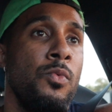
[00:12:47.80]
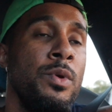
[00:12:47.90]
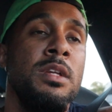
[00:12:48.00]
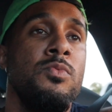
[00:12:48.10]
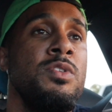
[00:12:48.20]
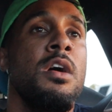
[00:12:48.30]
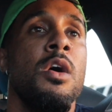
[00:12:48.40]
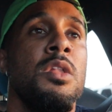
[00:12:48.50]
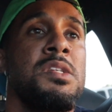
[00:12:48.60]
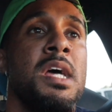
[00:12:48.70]
we talk
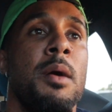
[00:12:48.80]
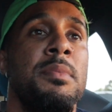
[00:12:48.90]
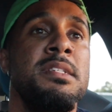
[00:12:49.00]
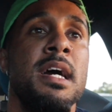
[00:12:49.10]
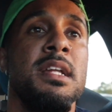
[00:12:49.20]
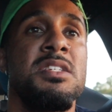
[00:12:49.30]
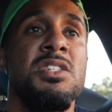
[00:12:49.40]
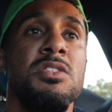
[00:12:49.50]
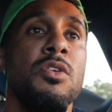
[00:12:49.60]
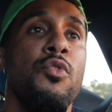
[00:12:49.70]
all the time. He's got a
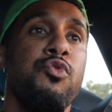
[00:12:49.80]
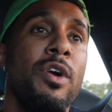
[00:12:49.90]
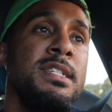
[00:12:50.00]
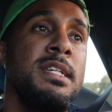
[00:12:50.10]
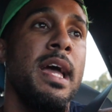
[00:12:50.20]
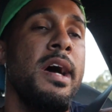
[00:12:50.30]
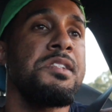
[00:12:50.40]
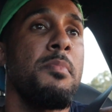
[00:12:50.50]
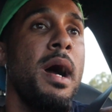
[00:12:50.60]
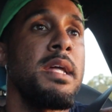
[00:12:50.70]
crazy
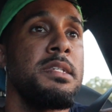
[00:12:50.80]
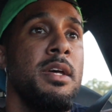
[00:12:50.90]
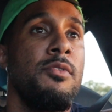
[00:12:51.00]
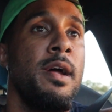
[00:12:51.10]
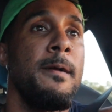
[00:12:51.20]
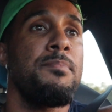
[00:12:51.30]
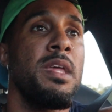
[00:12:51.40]
ass mindset, right?